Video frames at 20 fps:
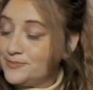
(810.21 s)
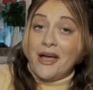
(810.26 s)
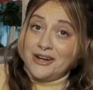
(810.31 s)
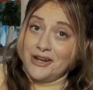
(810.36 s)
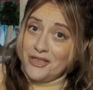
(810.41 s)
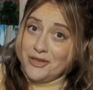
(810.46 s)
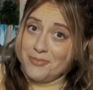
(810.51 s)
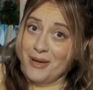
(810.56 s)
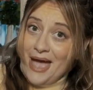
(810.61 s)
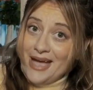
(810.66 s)

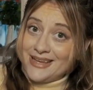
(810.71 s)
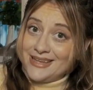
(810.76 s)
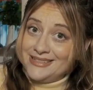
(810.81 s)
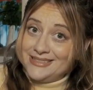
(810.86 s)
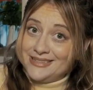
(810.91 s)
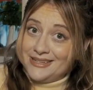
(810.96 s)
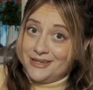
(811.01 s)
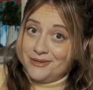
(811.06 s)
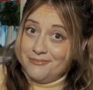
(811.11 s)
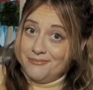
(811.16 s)
Another packing
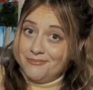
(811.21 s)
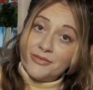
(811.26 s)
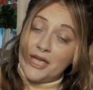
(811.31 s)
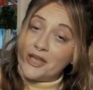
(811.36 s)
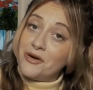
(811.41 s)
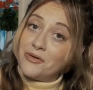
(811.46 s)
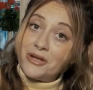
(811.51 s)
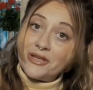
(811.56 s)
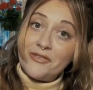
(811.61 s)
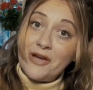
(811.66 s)
tip, they
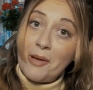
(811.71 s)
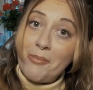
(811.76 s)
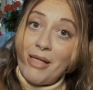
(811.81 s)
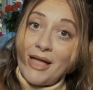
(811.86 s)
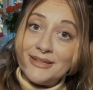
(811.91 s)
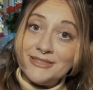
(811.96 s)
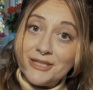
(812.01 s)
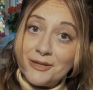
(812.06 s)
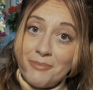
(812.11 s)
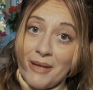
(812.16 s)
don't give out
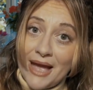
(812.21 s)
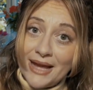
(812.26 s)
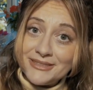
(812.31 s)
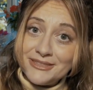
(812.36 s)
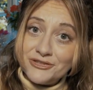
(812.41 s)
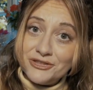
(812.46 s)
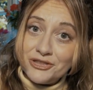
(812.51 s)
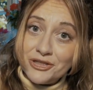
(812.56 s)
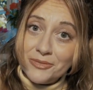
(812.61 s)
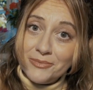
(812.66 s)
plastic bags
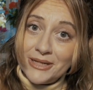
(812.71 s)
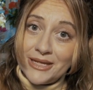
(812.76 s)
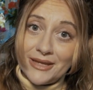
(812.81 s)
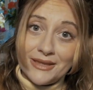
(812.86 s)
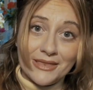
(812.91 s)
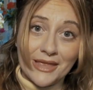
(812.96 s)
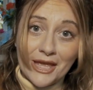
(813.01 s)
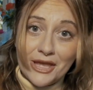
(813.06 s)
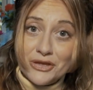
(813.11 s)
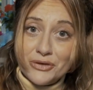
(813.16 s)
in Germany.
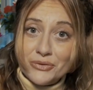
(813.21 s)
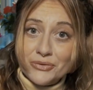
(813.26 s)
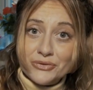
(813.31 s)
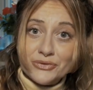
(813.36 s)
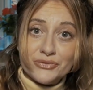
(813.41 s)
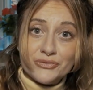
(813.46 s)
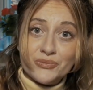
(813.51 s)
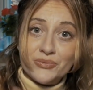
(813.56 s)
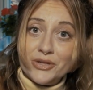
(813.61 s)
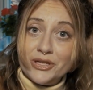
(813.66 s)
They
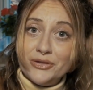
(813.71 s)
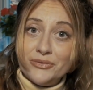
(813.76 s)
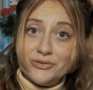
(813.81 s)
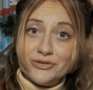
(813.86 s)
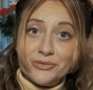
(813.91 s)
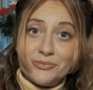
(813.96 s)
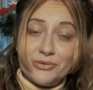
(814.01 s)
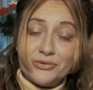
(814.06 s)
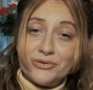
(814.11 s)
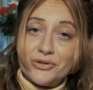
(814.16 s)
use
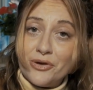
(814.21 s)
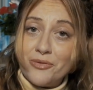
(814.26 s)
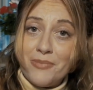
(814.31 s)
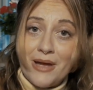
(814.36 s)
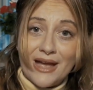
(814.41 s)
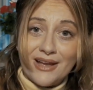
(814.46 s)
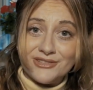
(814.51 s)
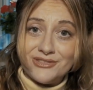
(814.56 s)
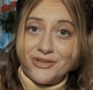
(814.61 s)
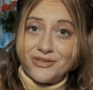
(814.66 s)
reusable tote
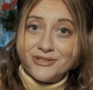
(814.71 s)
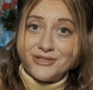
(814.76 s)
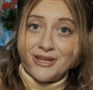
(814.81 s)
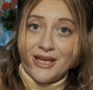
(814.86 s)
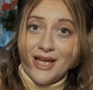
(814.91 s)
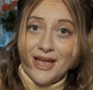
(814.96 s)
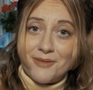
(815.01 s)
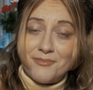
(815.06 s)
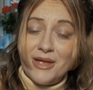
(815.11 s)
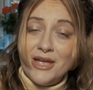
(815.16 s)
bags all the
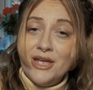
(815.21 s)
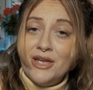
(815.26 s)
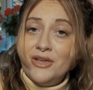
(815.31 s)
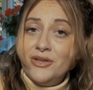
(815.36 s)
time.